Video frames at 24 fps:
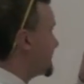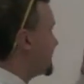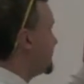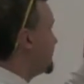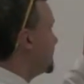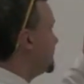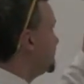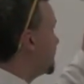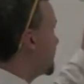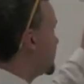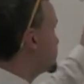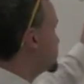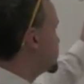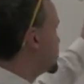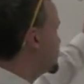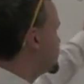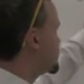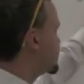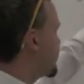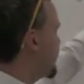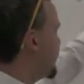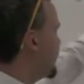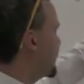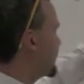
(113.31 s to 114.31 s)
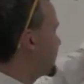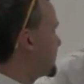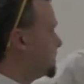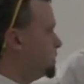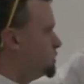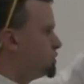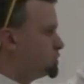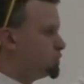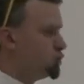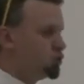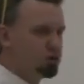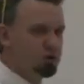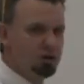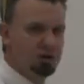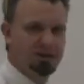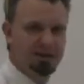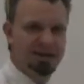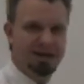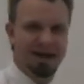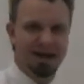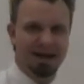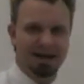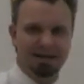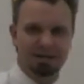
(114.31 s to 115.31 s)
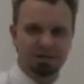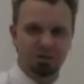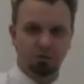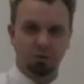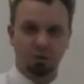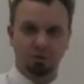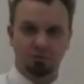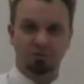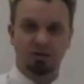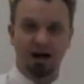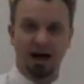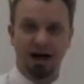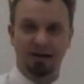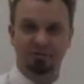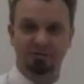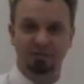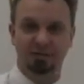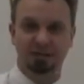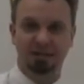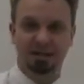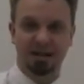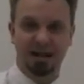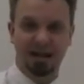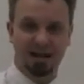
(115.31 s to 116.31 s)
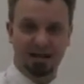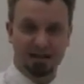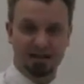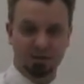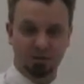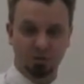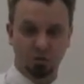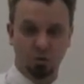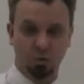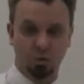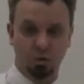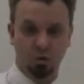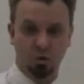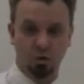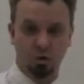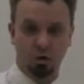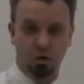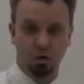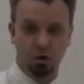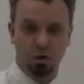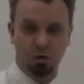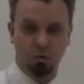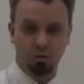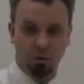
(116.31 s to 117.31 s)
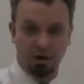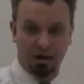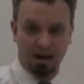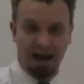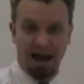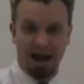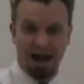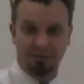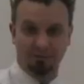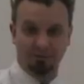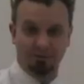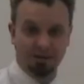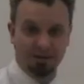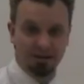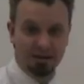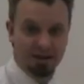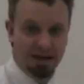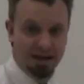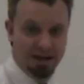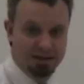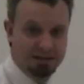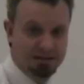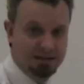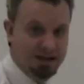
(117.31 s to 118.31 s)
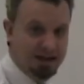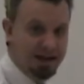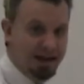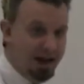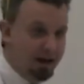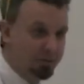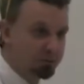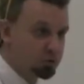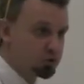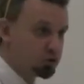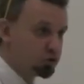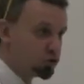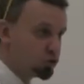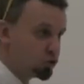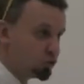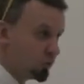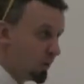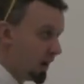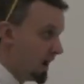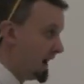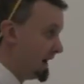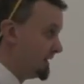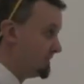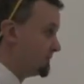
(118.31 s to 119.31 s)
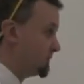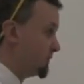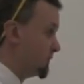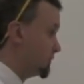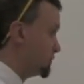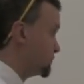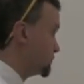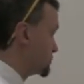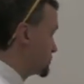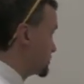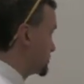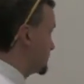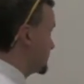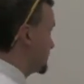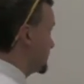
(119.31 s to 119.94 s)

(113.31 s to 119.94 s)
functions like 2 to the x or 5 to the x or 1/2 to the x. How would you derive those?